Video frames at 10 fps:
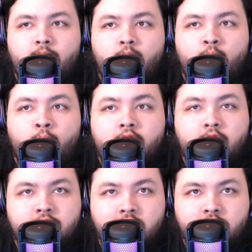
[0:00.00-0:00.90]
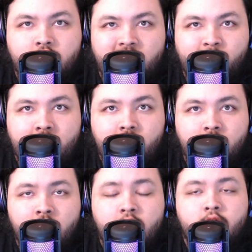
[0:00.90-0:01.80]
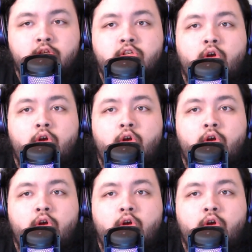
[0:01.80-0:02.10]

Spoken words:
what those things could have meant. So